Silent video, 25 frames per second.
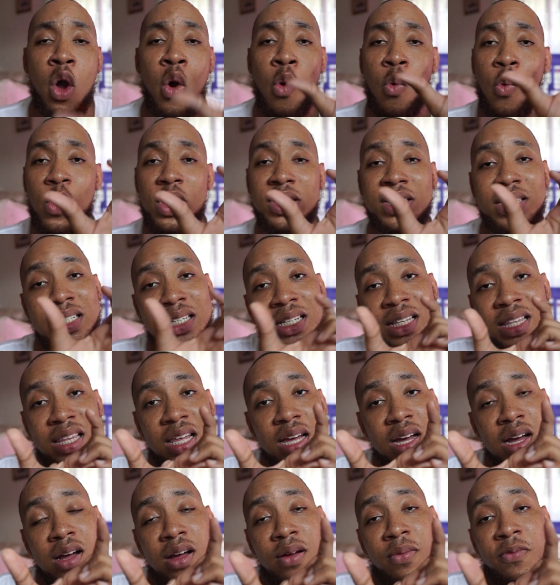wasn't
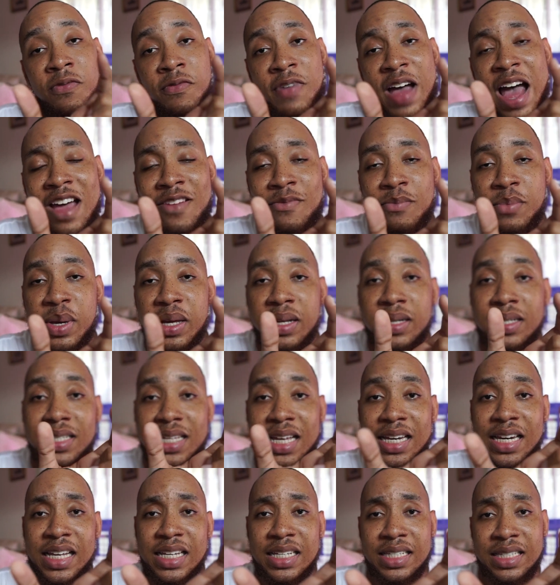the 5 mils
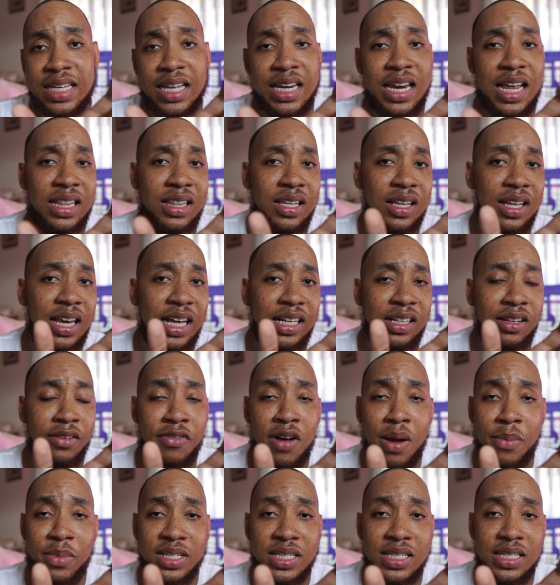that they sell at the
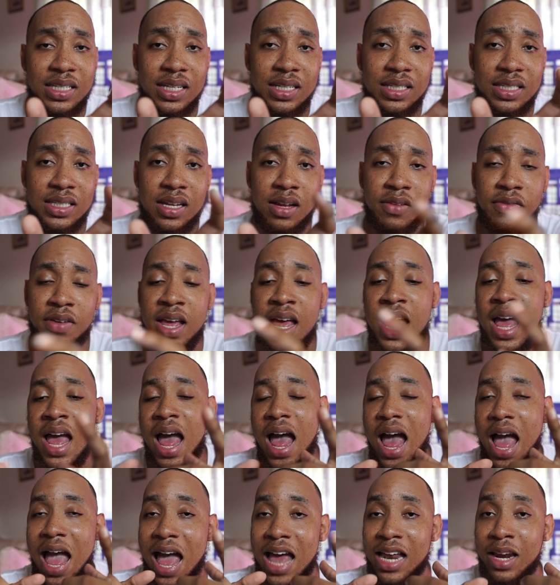pharmacies and stuff.
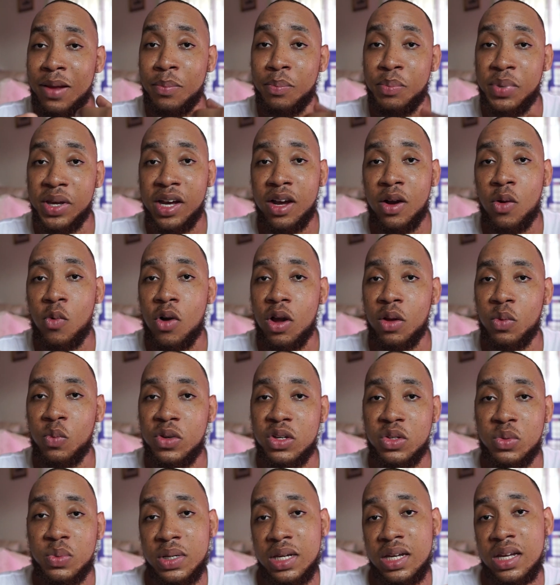I had a bigger one
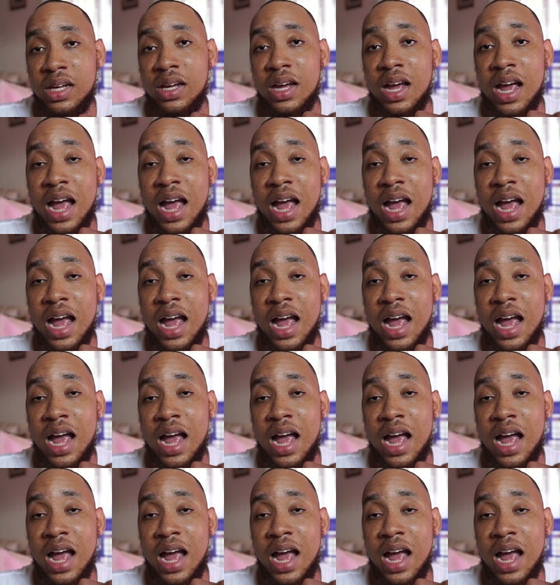which she